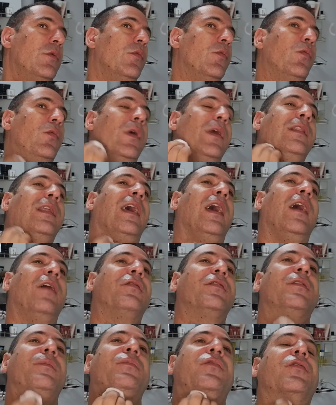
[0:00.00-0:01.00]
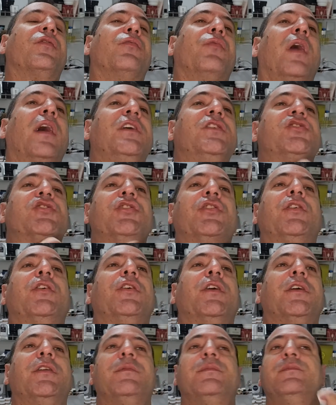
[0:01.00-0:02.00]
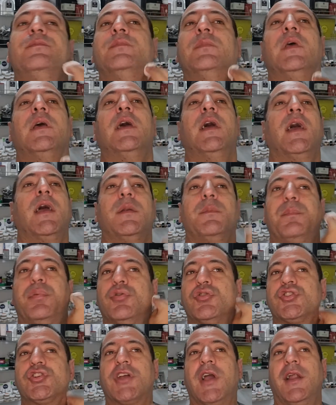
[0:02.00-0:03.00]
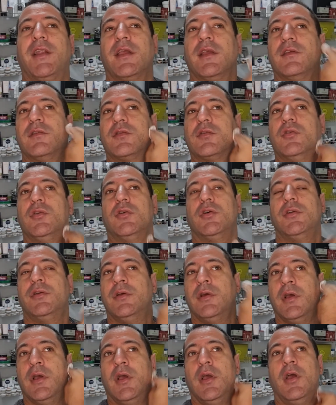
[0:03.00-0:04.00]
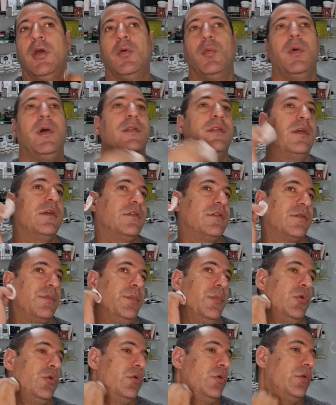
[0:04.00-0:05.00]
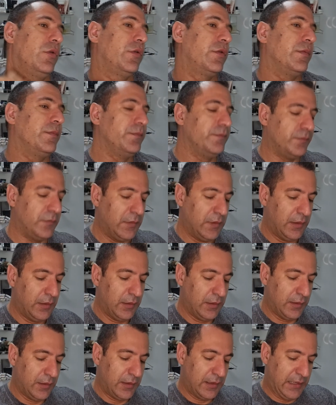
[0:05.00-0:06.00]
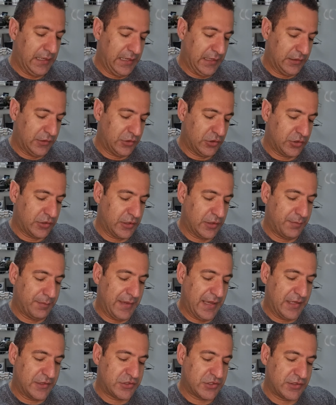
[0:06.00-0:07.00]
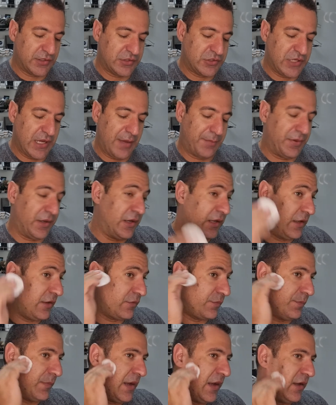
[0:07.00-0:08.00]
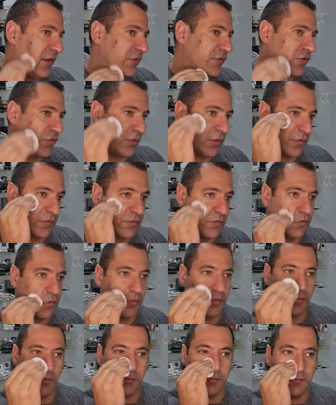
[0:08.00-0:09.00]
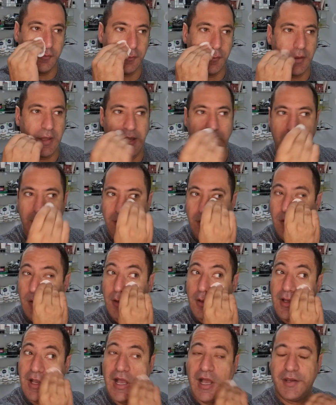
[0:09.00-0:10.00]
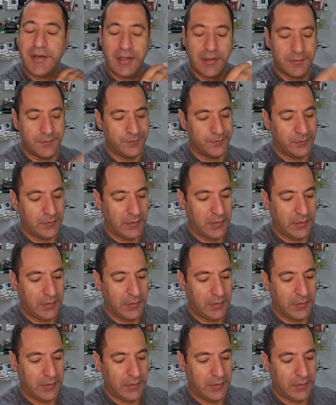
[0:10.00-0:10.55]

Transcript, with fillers: when they have some serration on it, and push cutting is good when they're smooth. And you can imagine the Japanese mastering swords and cutting